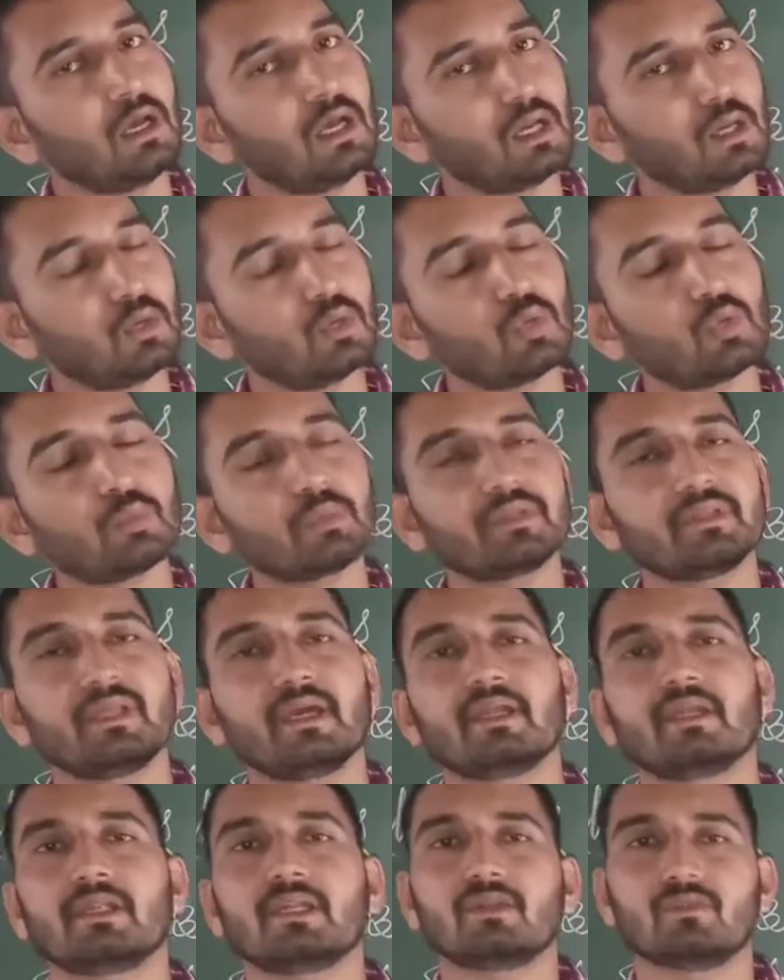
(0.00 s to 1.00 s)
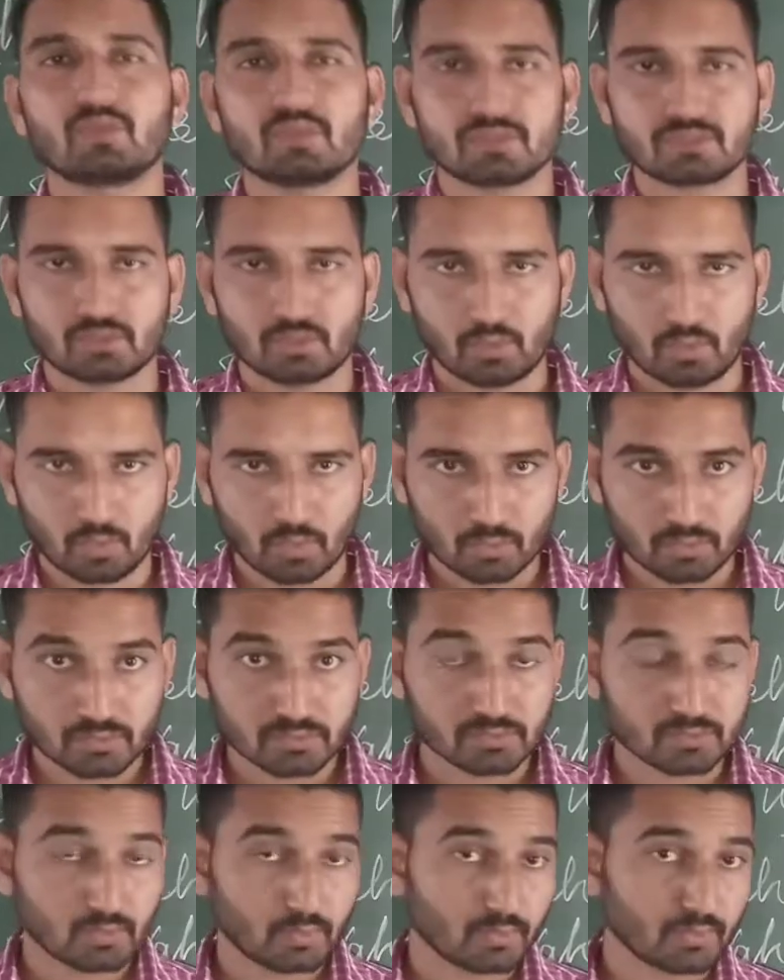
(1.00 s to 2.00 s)
Along with that, it was
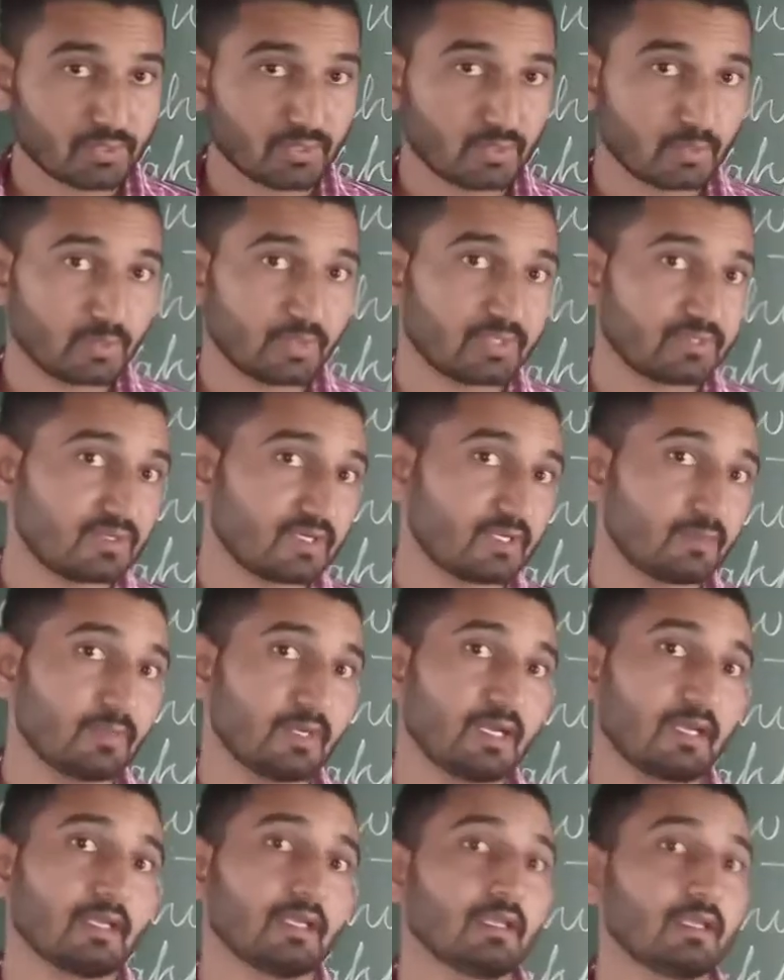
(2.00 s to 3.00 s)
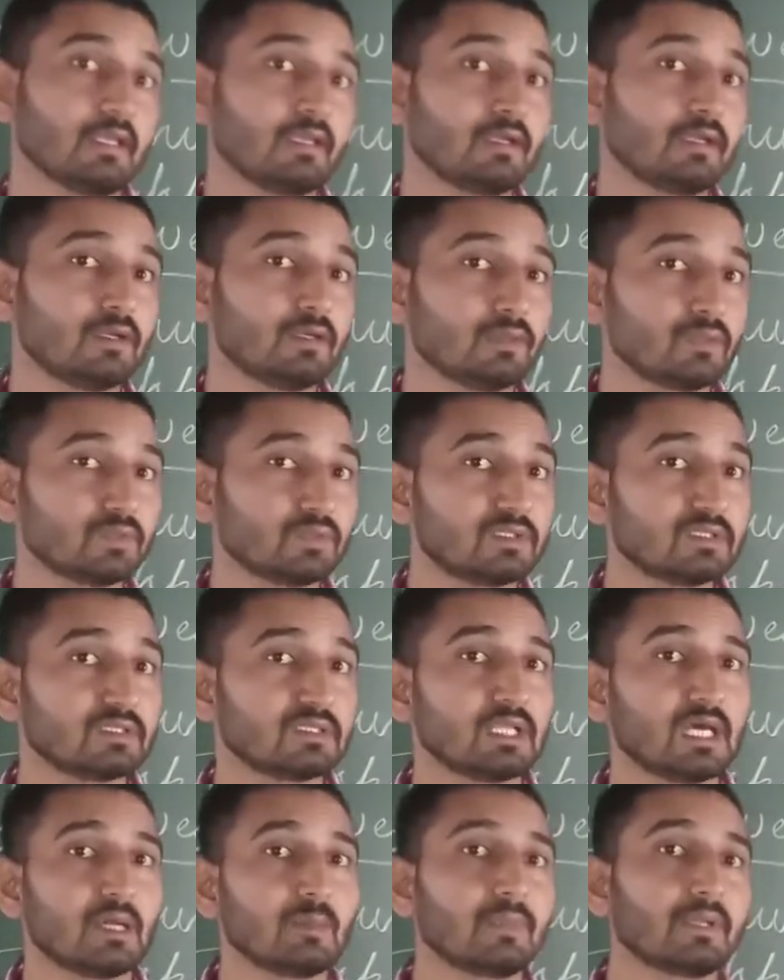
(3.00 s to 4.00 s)
also renovated by
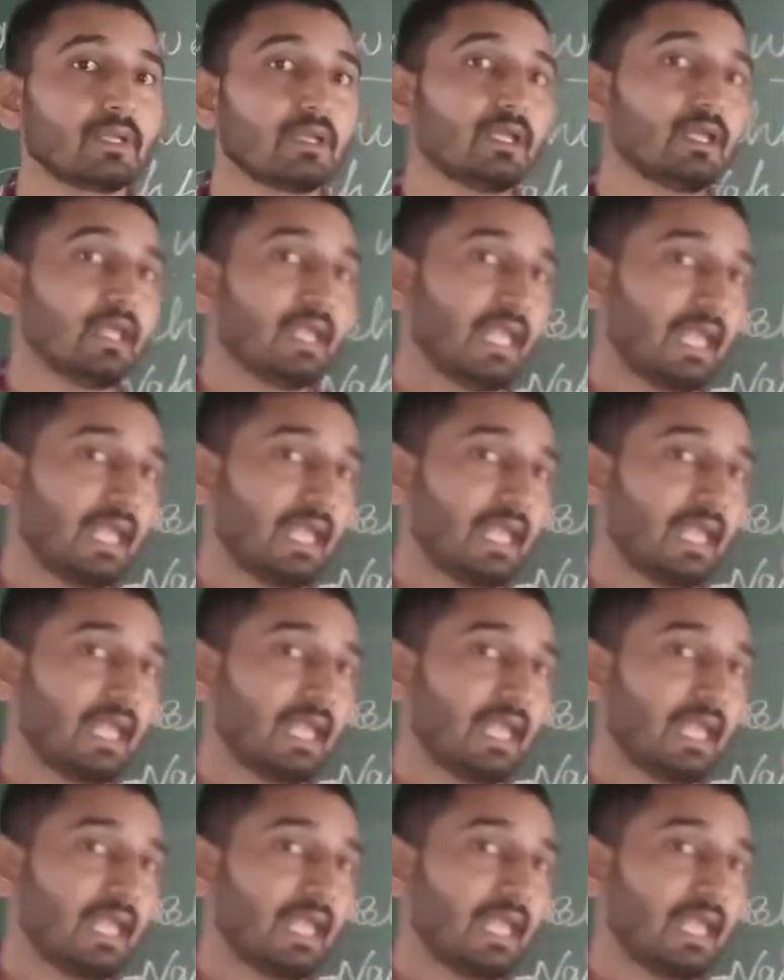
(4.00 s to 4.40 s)
Rudradaman.